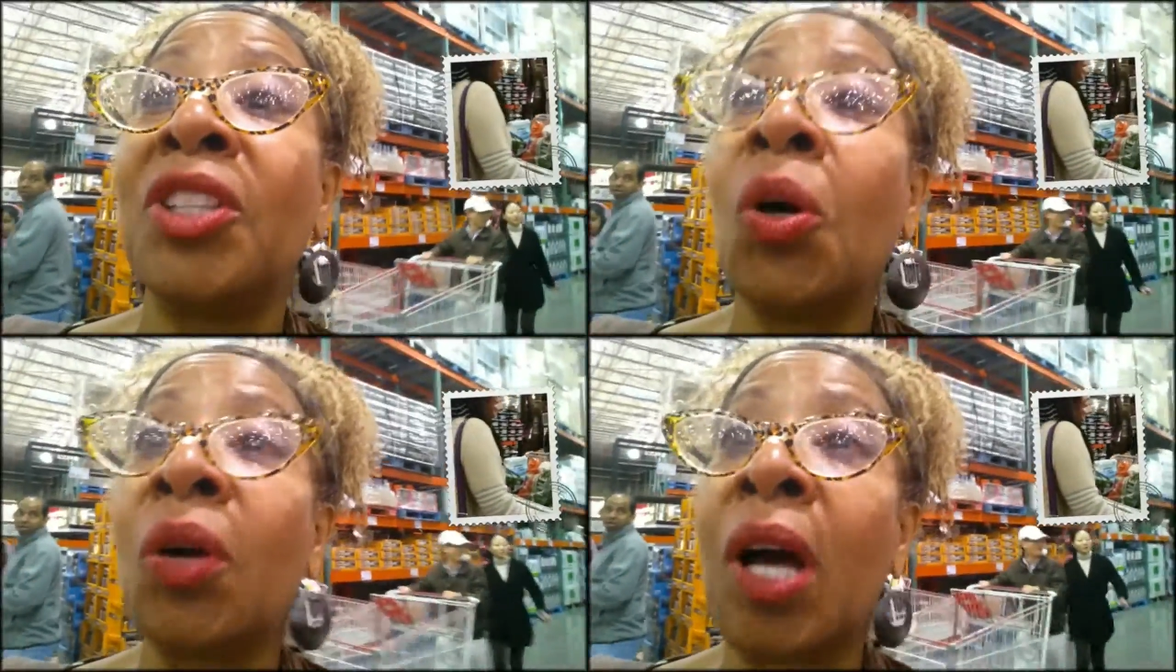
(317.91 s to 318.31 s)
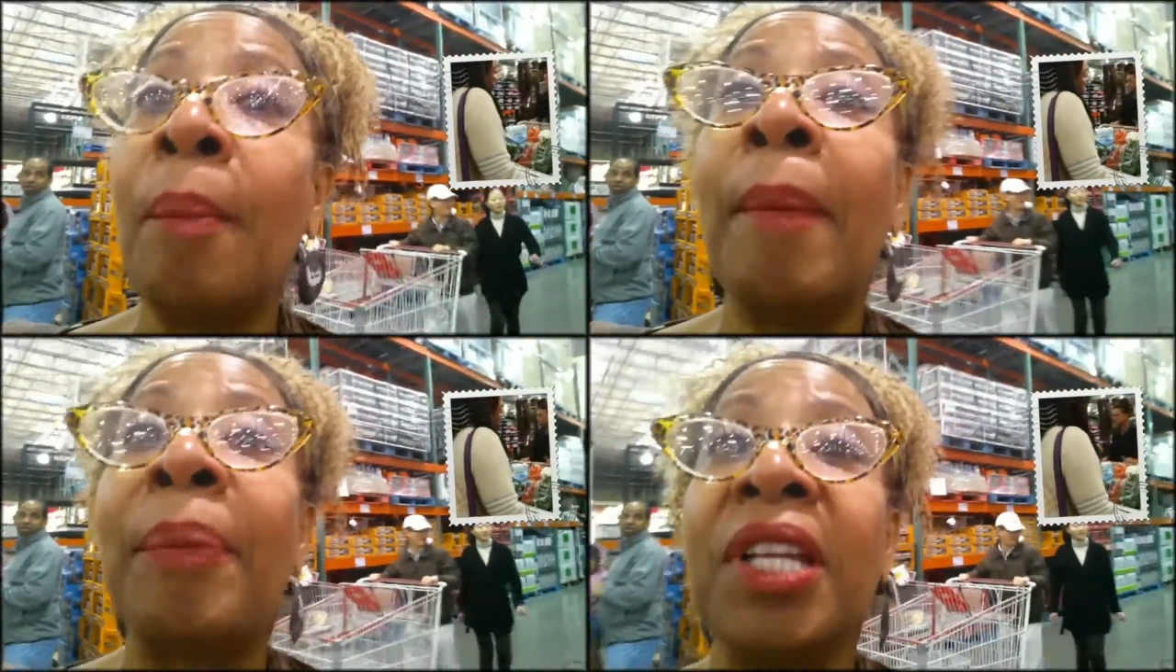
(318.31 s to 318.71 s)
Don't
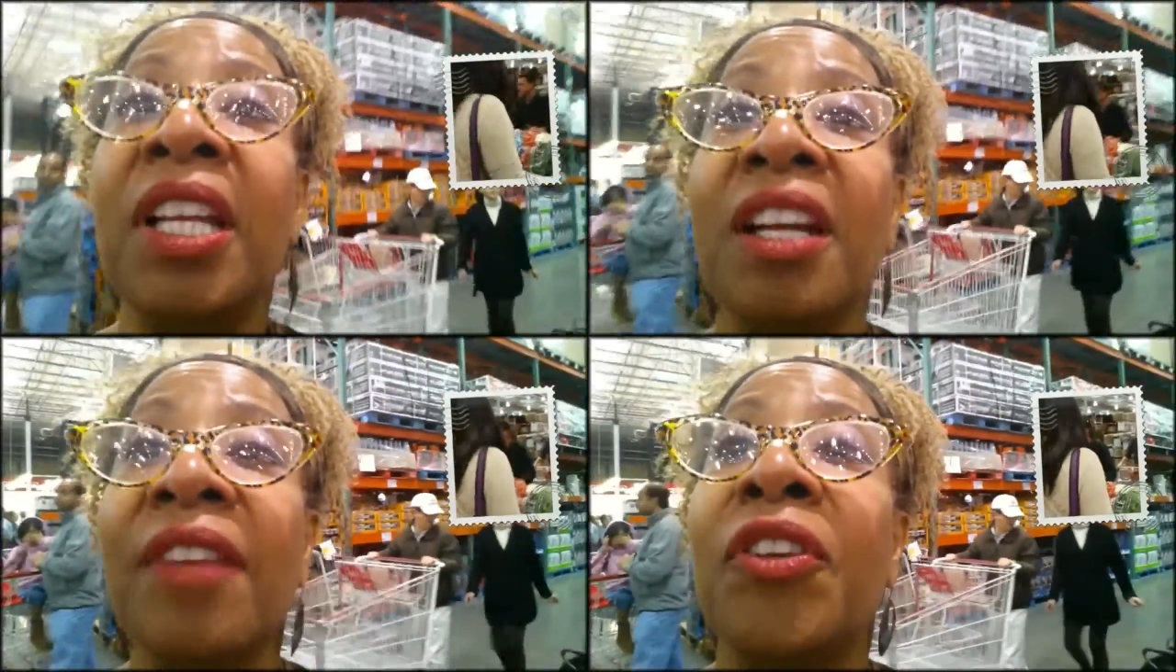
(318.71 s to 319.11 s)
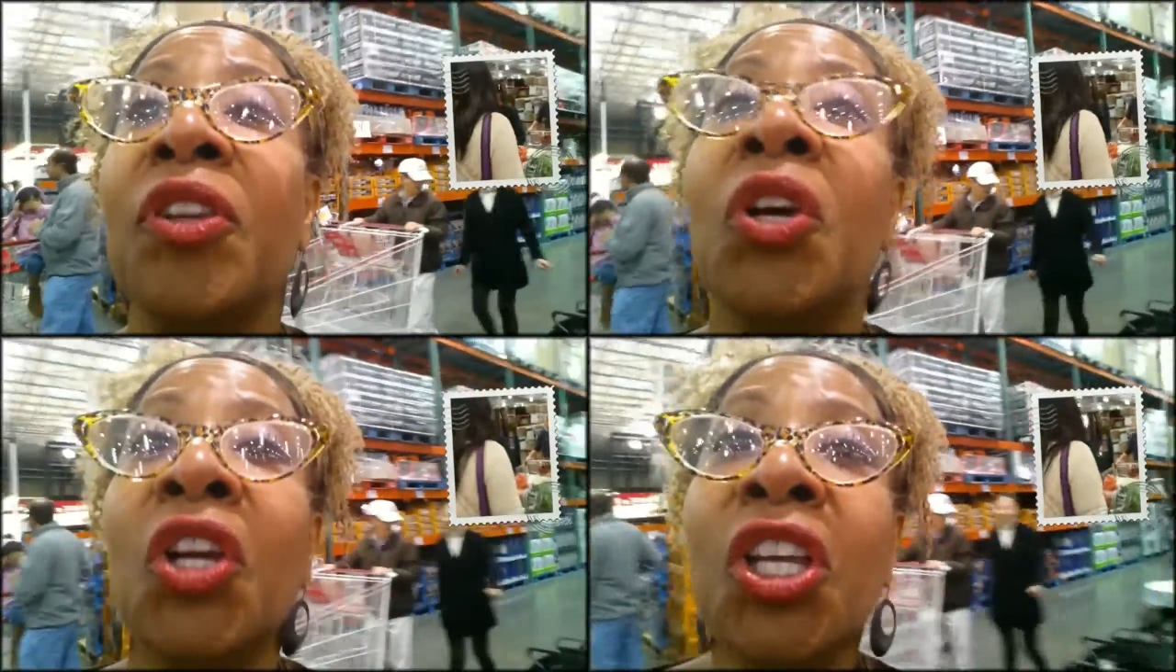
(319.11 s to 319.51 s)
come up in here if you
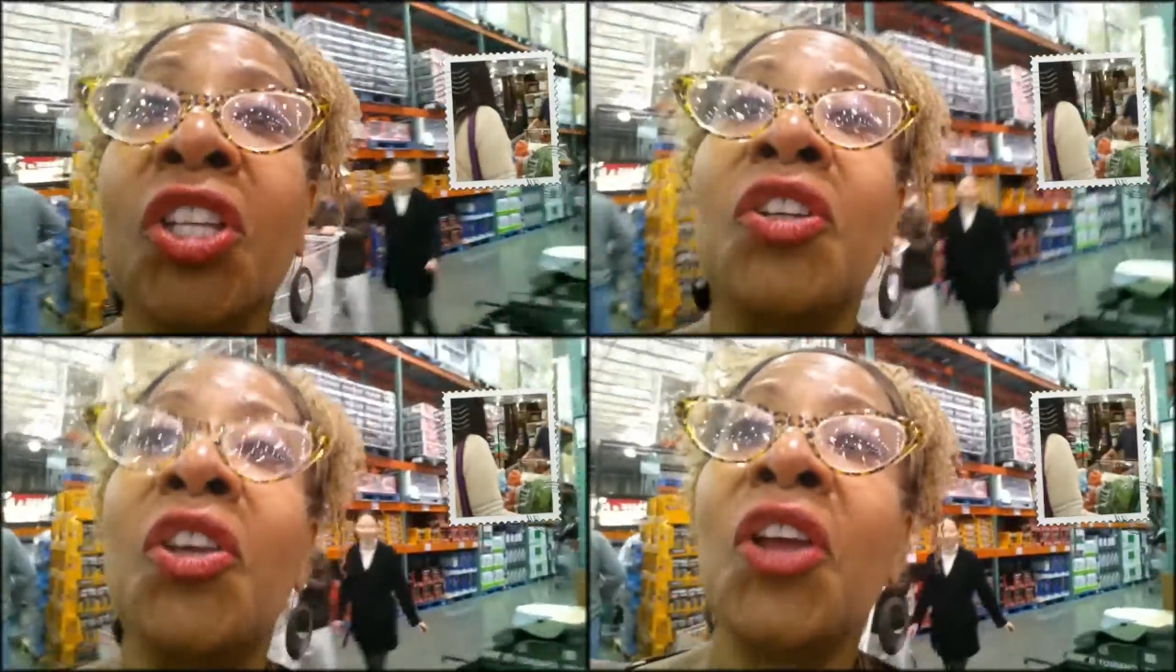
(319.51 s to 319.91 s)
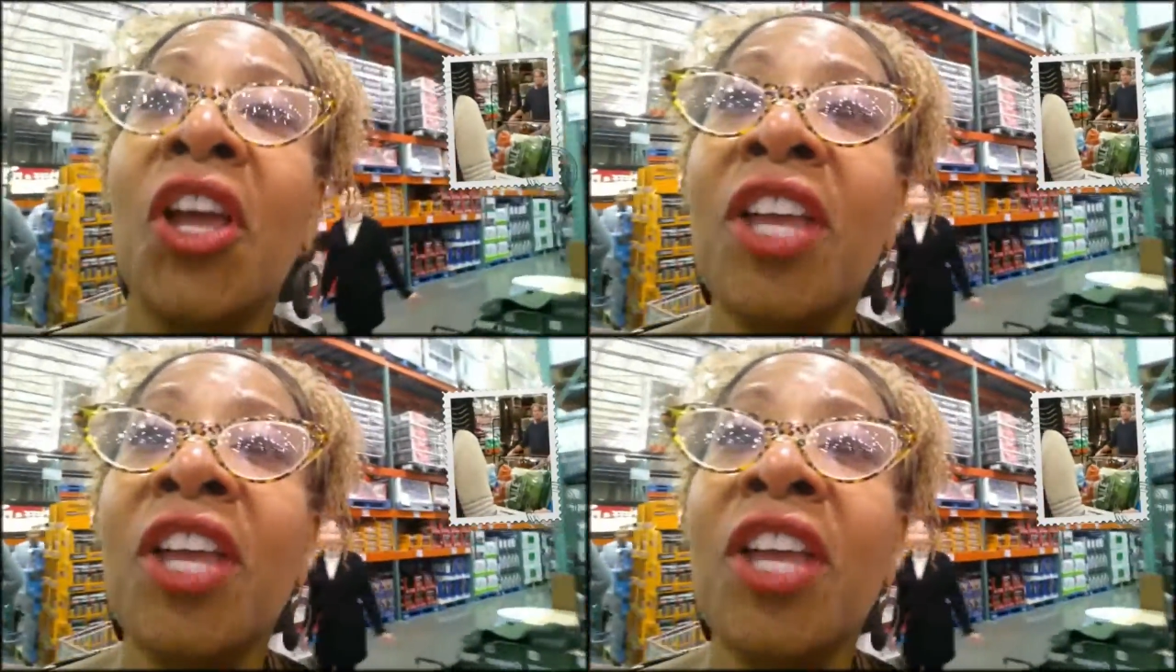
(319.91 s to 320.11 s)
if you,